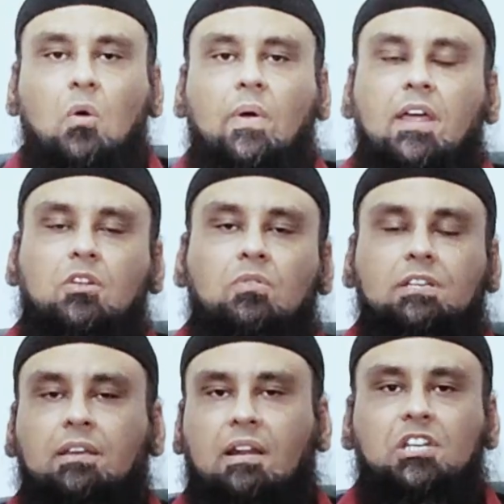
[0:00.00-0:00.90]
where you
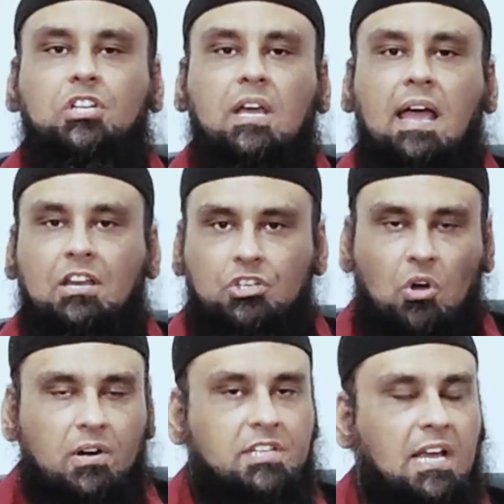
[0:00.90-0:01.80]
see Russia and
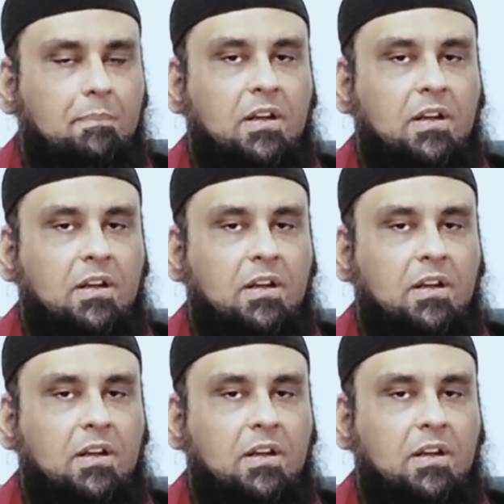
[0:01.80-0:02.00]
Georgia.